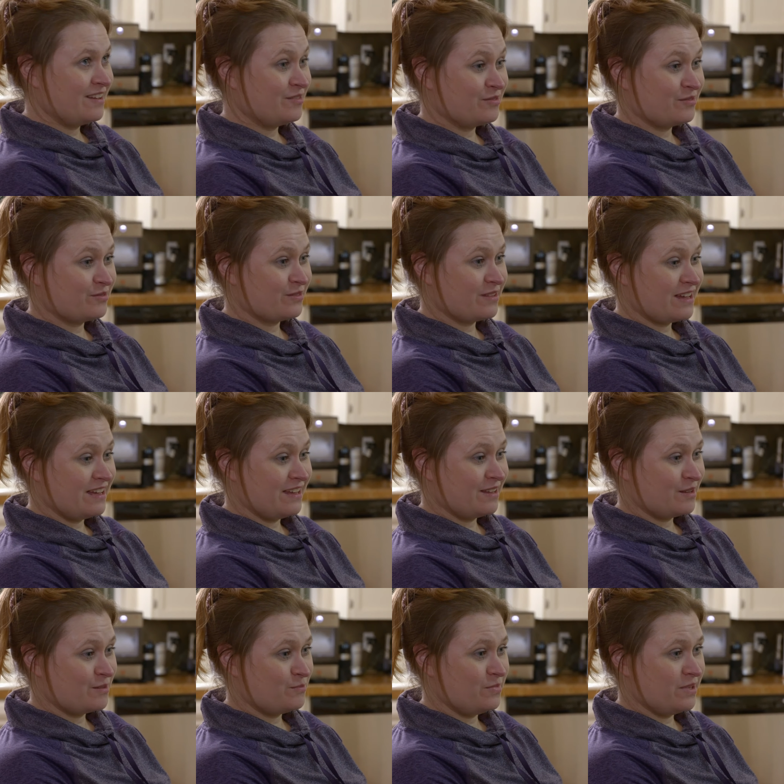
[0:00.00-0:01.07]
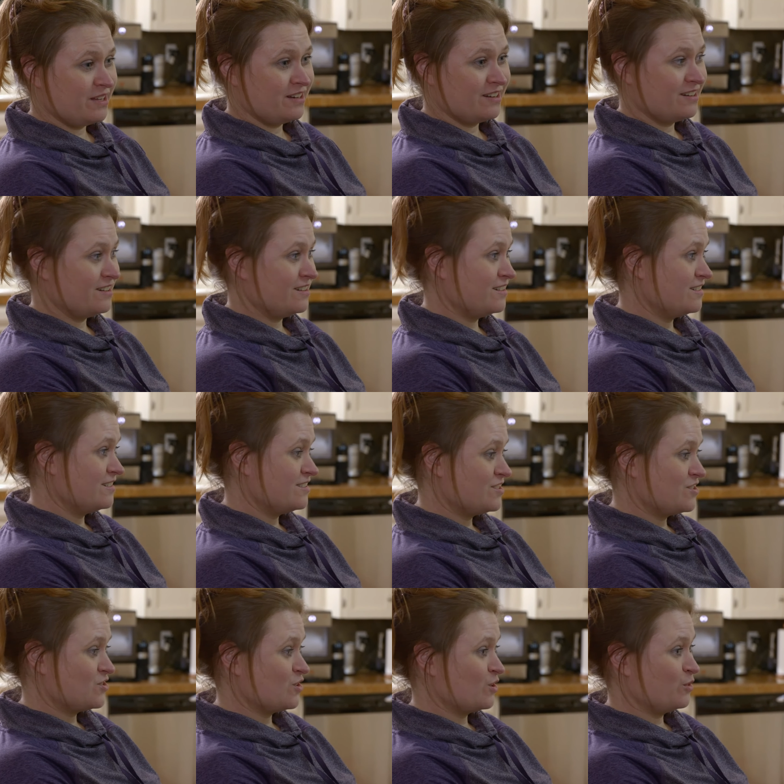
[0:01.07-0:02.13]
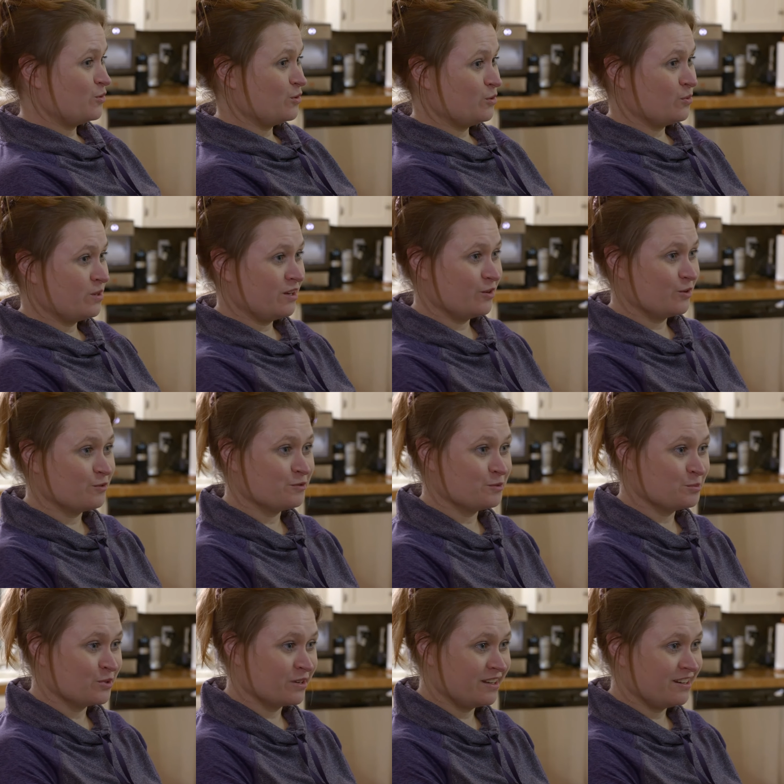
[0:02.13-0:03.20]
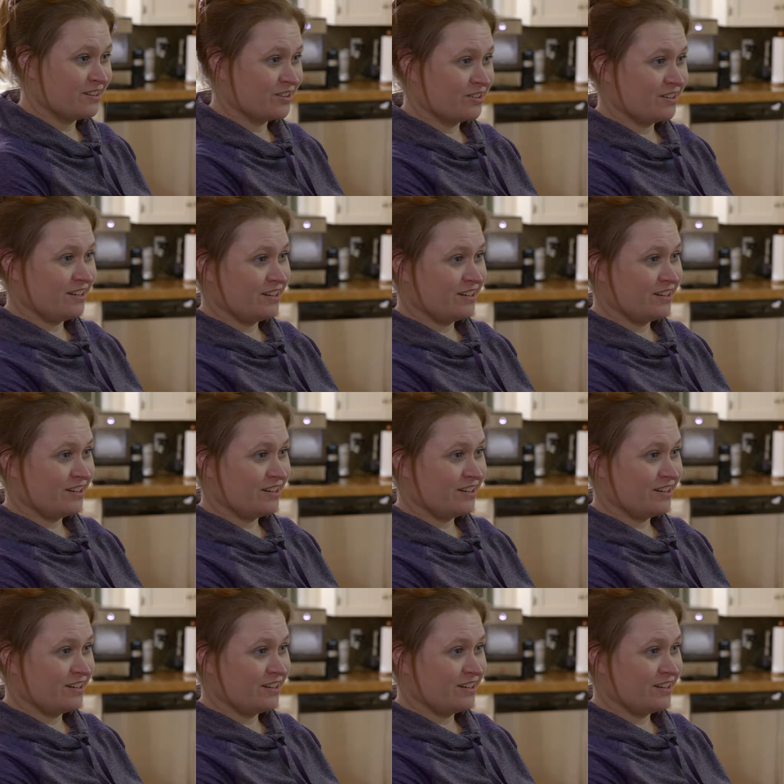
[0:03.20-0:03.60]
have, like, been strung through the wringer over bringing her